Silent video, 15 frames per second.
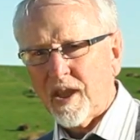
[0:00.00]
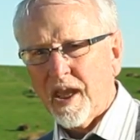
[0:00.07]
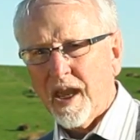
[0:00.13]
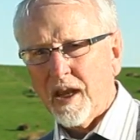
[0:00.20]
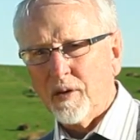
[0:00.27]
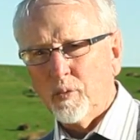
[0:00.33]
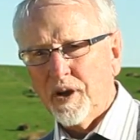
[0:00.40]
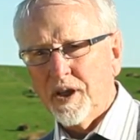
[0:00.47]

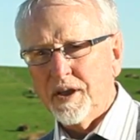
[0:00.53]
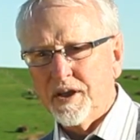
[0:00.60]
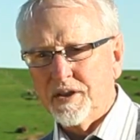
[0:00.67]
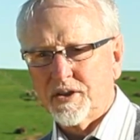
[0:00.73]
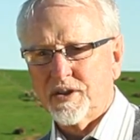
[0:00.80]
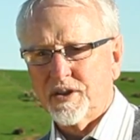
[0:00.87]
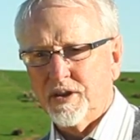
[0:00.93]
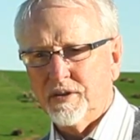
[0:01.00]
and, where
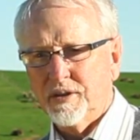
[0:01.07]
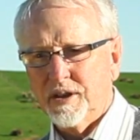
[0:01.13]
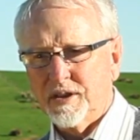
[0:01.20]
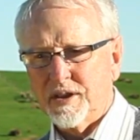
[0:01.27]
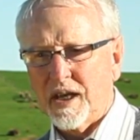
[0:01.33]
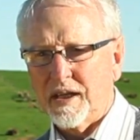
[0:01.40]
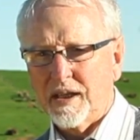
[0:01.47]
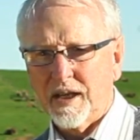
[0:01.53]
necessary,
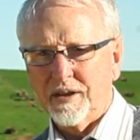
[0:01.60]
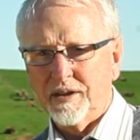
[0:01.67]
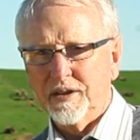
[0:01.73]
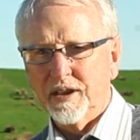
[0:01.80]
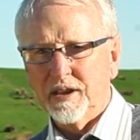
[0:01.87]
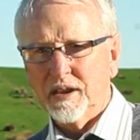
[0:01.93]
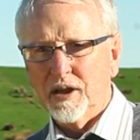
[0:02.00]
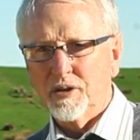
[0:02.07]
take out
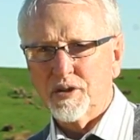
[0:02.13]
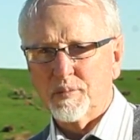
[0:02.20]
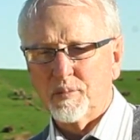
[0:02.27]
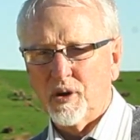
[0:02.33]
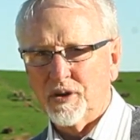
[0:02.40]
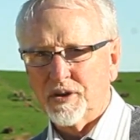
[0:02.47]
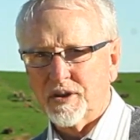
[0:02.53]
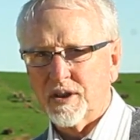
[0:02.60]
any low
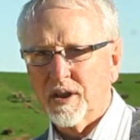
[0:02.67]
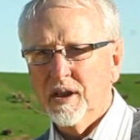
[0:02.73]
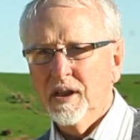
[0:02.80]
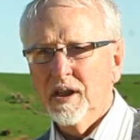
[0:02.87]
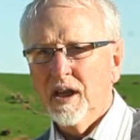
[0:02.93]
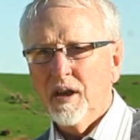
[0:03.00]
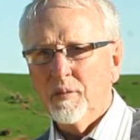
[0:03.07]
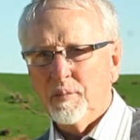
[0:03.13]
spots,
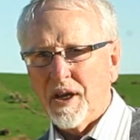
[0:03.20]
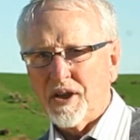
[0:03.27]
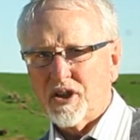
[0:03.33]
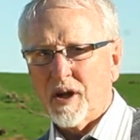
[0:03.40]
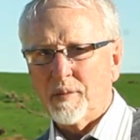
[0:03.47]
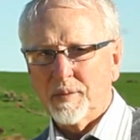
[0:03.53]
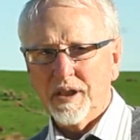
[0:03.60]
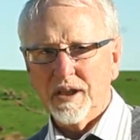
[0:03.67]
patch
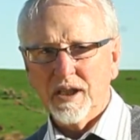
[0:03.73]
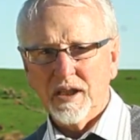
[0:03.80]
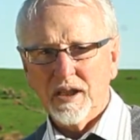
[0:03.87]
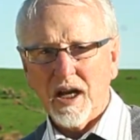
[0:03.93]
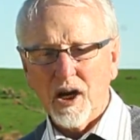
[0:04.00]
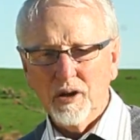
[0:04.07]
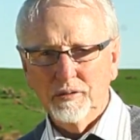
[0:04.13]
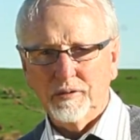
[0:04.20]
up any
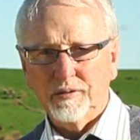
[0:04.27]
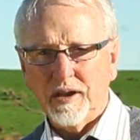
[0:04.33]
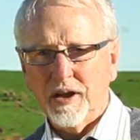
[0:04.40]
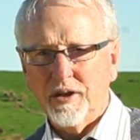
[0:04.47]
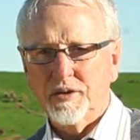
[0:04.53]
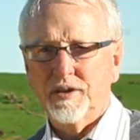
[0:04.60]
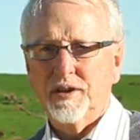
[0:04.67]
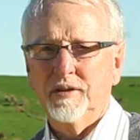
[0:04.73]

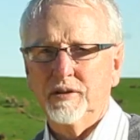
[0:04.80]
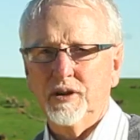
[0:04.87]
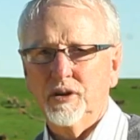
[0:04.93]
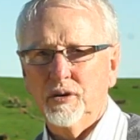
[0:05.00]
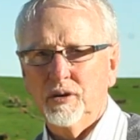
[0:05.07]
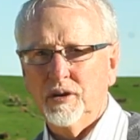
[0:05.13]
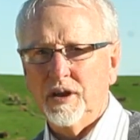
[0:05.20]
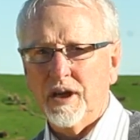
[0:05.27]
overflows that have
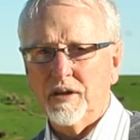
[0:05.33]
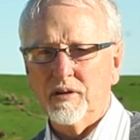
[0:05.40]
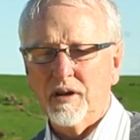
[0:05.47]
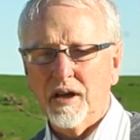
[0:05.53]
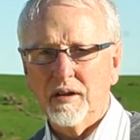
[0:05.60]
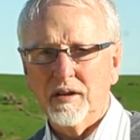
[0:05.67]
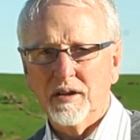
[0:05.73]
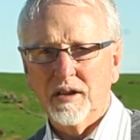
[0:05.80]
occurred
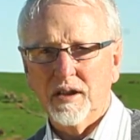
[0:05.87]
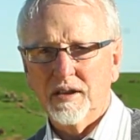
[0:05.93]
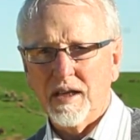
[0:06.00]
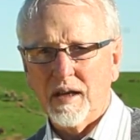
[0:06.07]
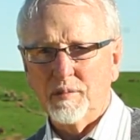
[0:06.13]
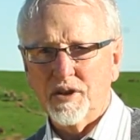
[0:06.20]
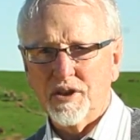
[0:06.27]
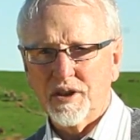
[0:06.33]
and
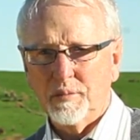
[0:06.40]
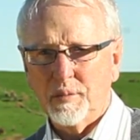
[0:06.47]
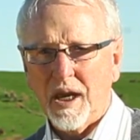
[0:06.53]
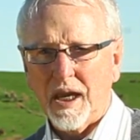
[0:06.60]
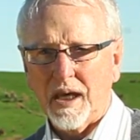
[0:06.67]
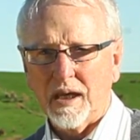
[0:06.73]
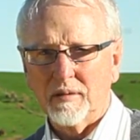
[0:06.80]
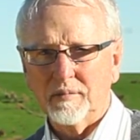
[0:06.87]
damage the
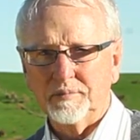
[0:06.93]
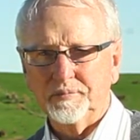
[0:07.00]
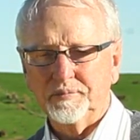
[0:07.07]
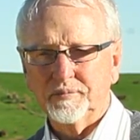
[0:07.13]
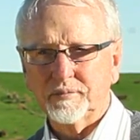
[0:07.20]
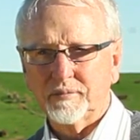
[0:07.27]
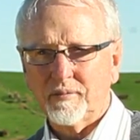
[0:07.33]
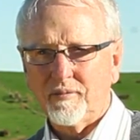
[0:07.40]
bank.
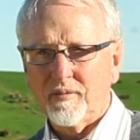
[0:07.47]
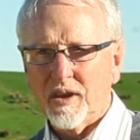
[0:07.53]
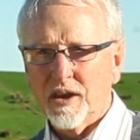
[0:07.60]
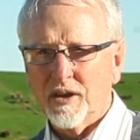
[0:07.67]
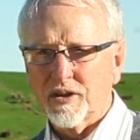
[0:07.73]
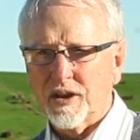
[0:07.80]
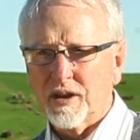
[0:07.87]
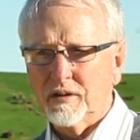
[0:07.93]

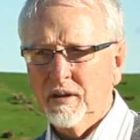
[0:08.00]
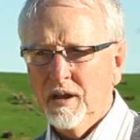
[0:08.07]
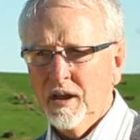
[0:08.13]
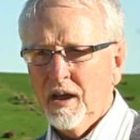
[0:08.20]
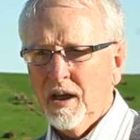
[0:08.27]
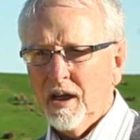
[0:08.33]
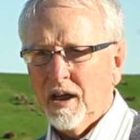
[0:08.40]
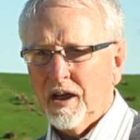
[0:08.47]
So
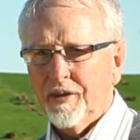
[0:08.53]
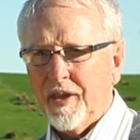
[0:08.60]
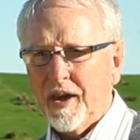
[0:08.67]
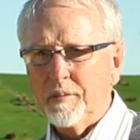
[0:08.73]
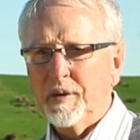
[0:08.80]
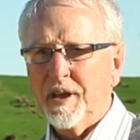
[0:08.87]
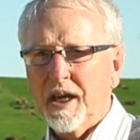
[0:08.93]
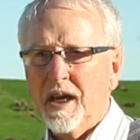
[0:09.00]
they
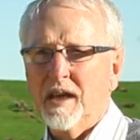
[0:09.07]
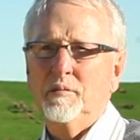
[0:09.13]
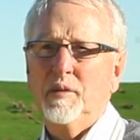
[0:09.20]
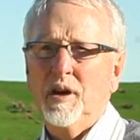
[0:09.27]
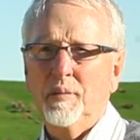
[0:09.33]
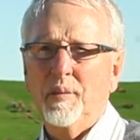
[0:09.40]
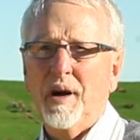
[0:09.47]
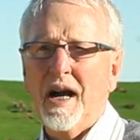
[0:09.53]
became
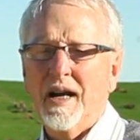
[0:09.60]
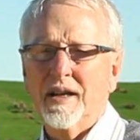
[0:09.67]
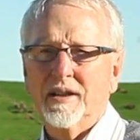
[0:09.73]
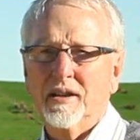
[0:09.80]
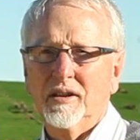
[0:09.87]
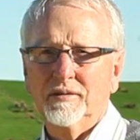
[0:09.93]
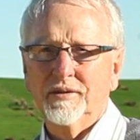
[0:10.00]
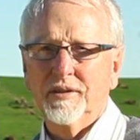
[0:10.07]
a part
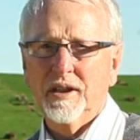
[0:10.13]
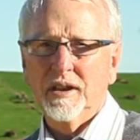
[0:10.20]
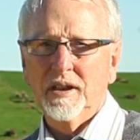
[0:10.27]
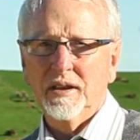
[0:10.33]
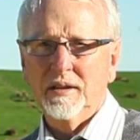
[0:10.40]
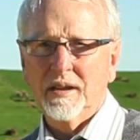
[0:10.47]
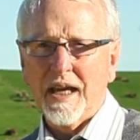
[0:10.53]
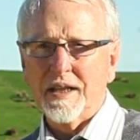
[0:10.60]
of
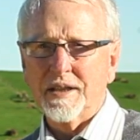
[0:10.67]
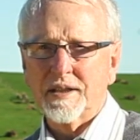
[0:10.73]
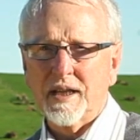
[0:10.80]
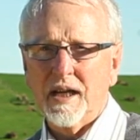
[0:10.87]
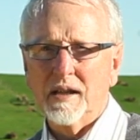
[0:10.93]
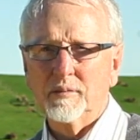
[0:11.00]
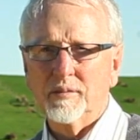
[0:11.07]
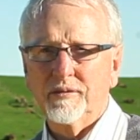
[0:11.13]
the
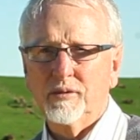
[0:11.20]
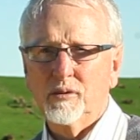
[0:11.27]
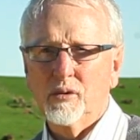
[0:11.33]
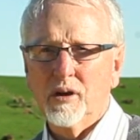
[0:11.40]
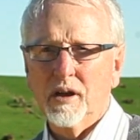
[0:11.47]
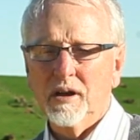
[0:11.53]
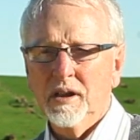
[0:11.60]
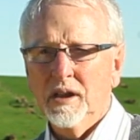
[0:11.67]
landscape
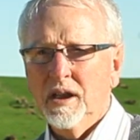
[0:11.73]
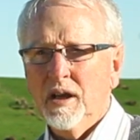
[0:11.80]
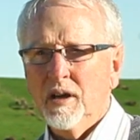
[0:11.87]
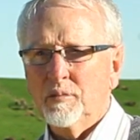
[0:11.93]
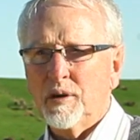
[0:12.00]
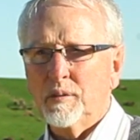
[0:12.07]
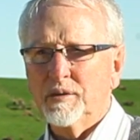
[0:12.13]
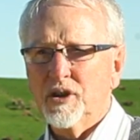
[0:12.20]
for
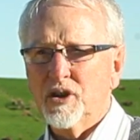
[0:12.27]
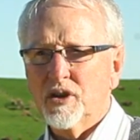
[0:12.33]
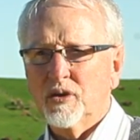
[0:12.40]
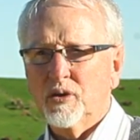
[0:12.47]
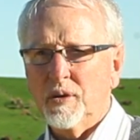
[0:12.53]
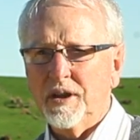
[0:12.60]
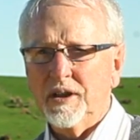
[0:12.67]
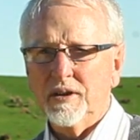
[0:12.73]
probably
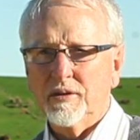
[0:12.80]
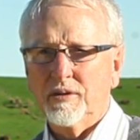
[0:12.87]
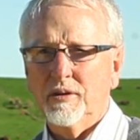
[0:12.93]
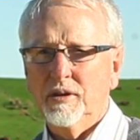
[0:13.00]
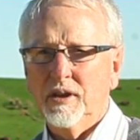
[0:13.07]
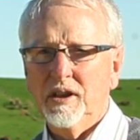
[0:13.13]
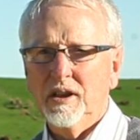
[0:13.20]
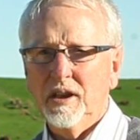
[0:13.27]
20 to
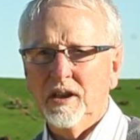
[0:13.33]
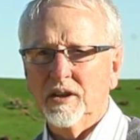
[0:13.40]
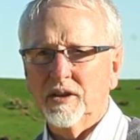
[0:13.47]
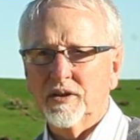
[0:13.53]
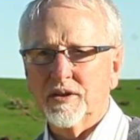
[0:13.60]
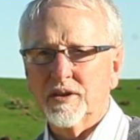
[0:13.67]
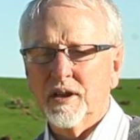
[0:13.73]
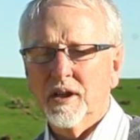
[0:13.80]
30 years